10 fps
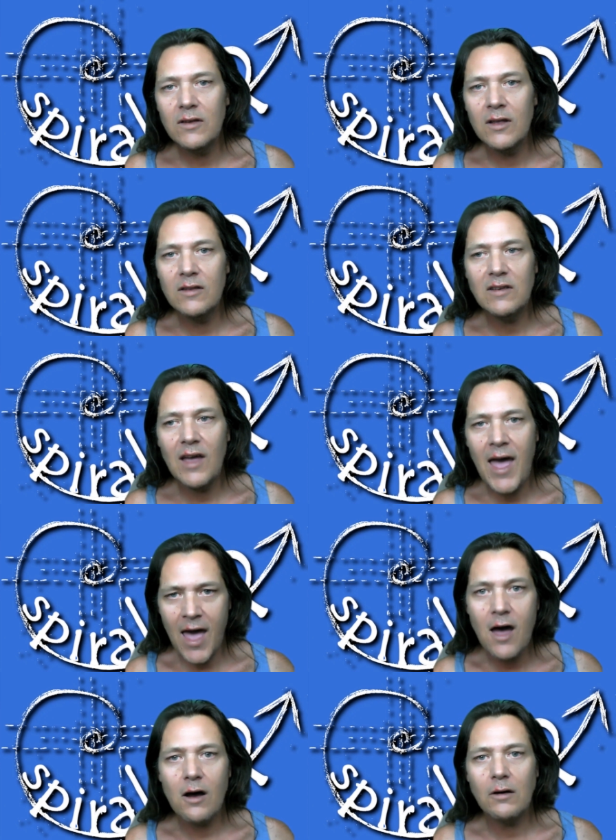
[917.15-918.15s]
It's
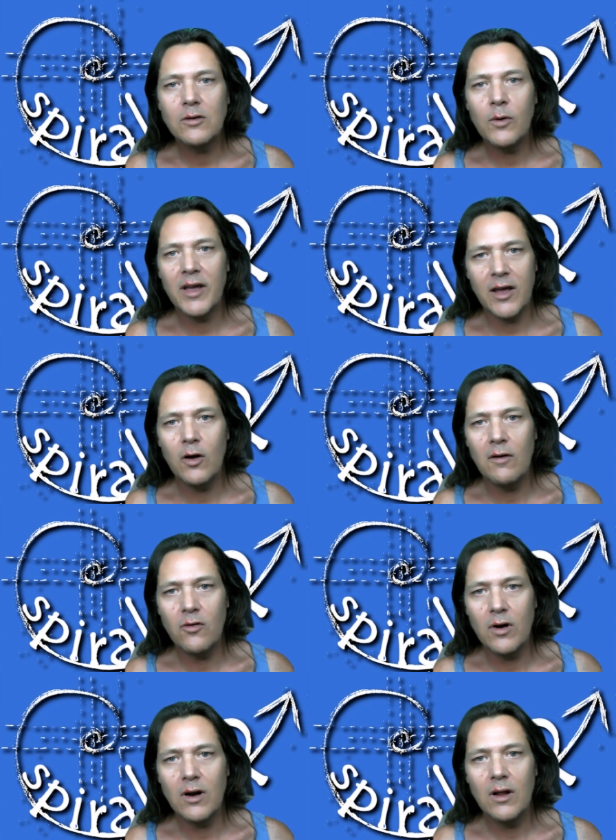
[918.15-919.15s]
how do I get
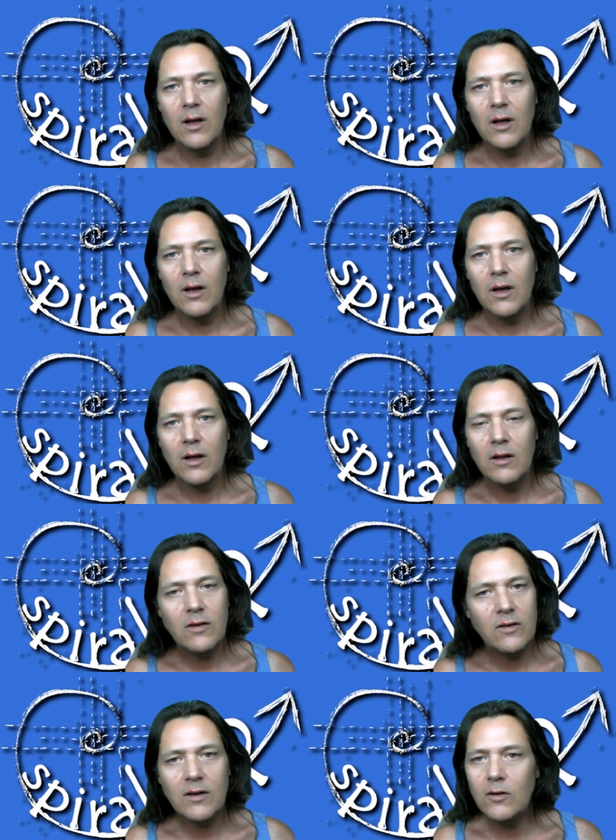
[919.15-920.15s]
over it? It's
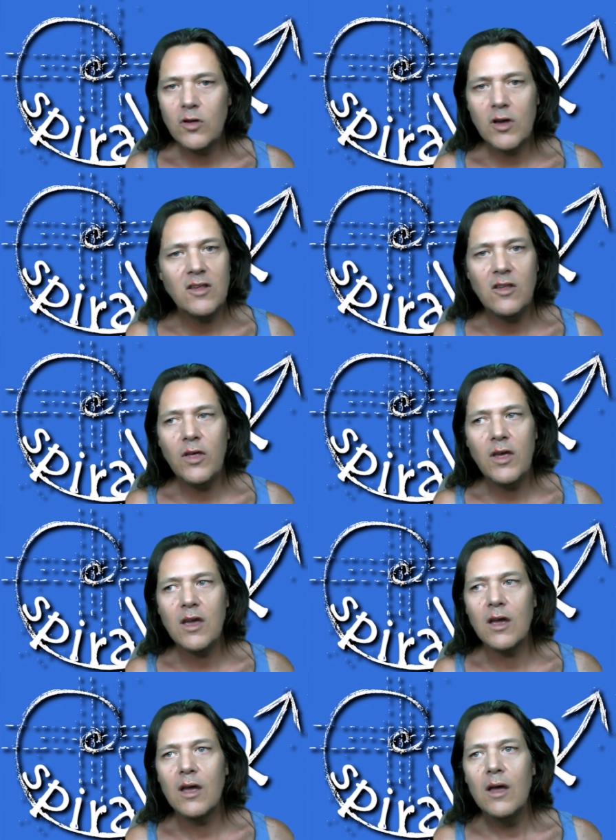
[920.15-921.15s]
just a little change in
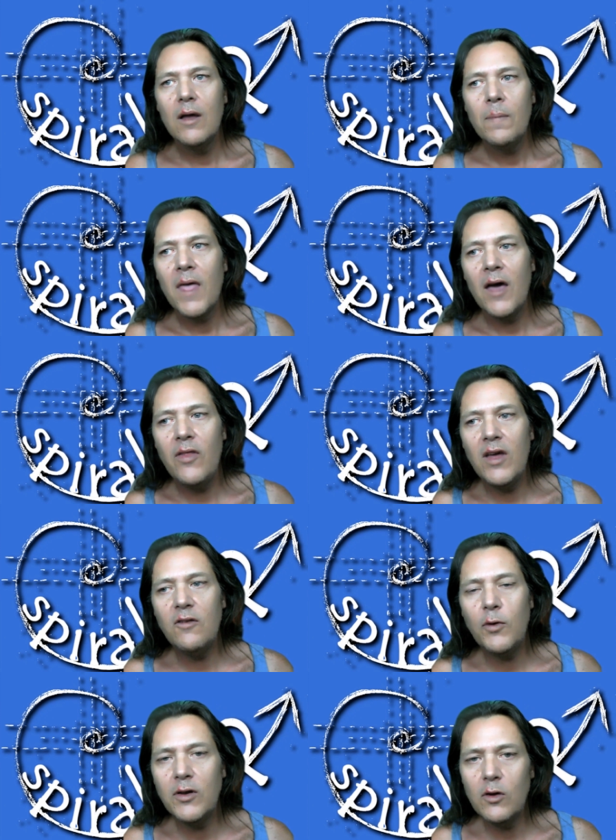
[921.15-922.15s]
thinking. And then
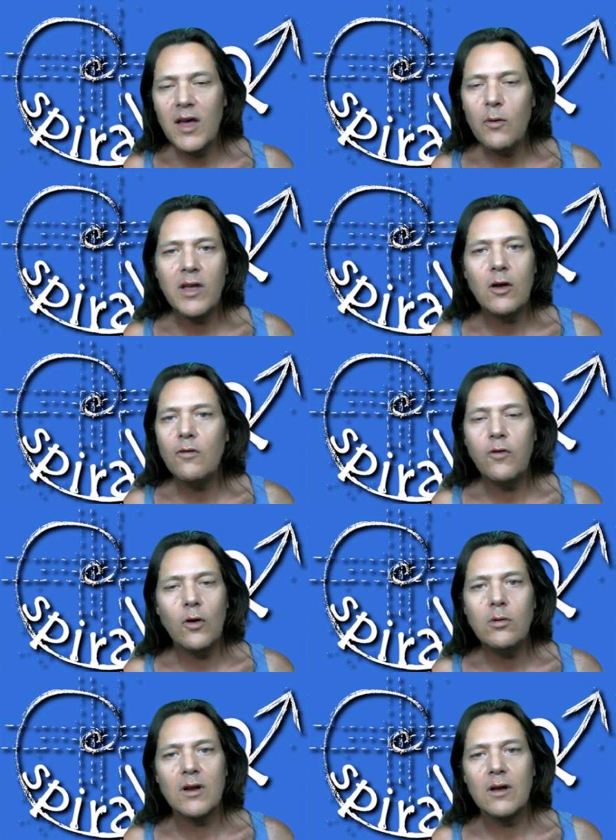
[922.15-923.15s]
if we do that, we can go
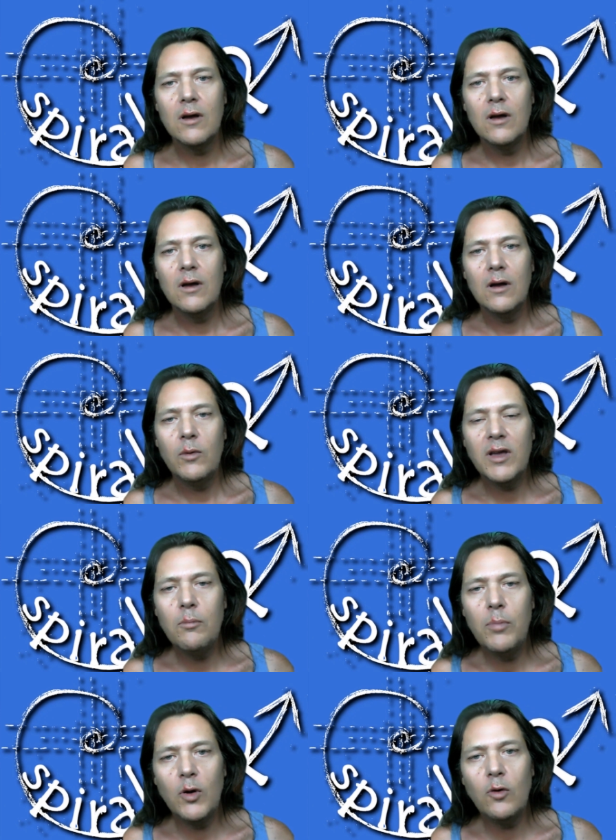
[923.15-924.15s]
forward. We
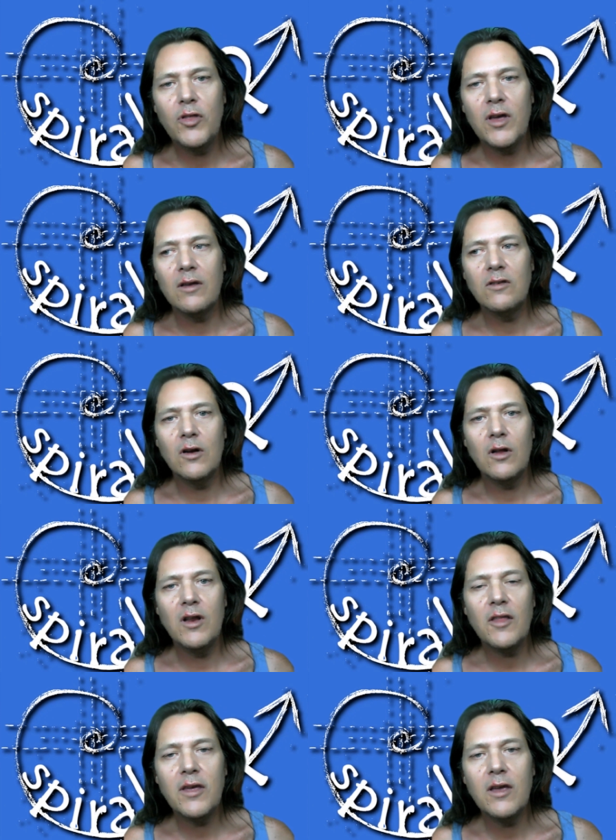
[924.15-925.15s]
can build things. You know,
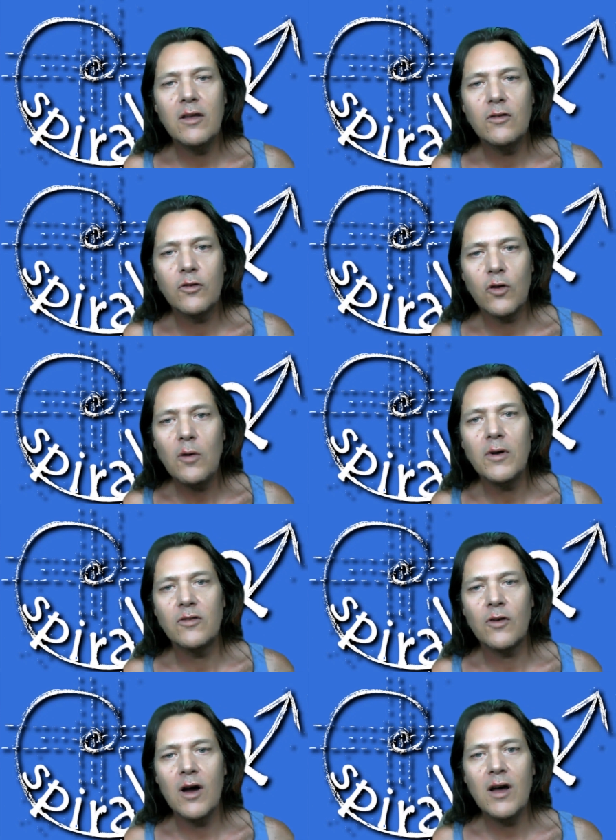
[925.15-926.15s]
nothing can stop
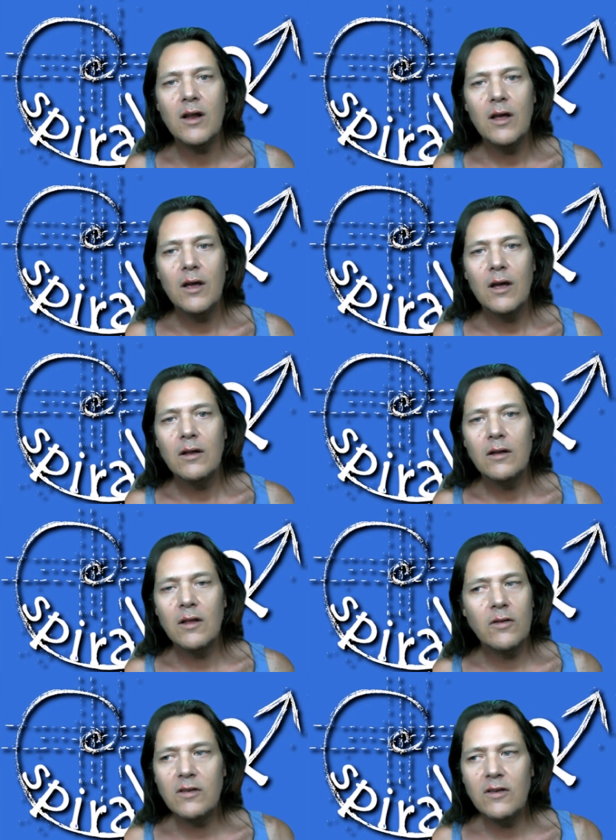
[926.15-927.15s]
us, right?
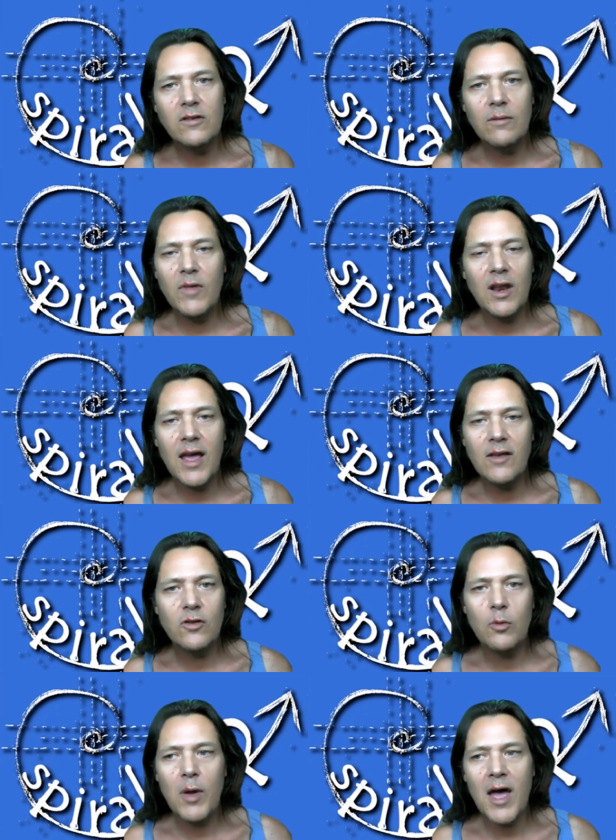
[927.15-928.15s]
That the system then has
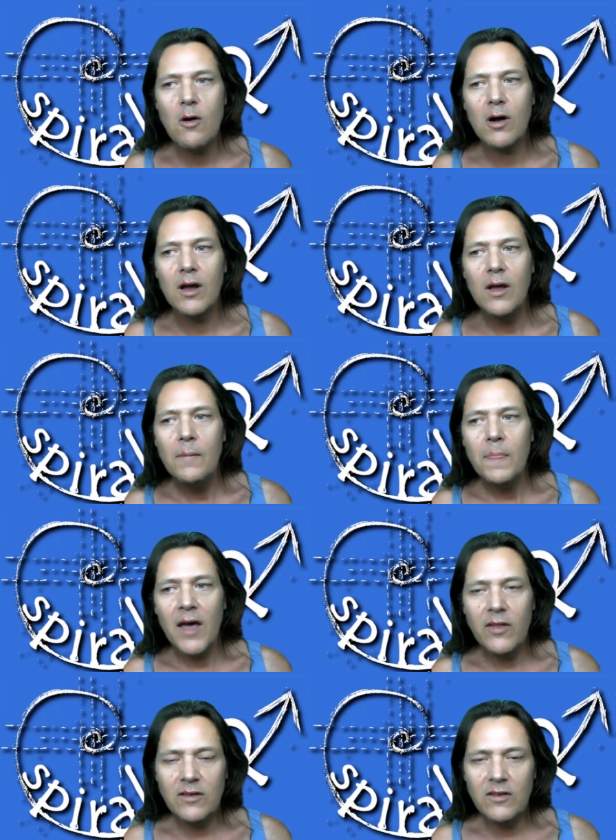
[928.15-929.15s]
no power.
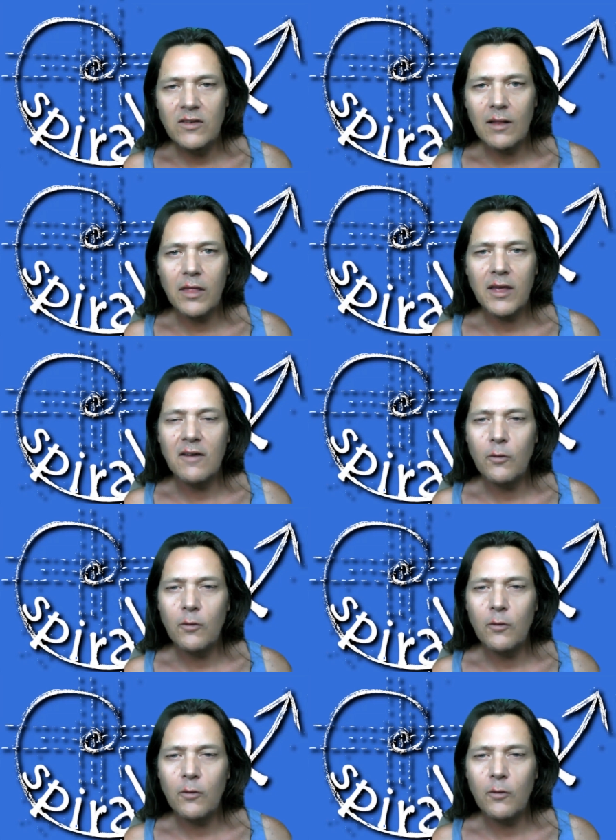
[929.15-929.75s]
And this is the other thing.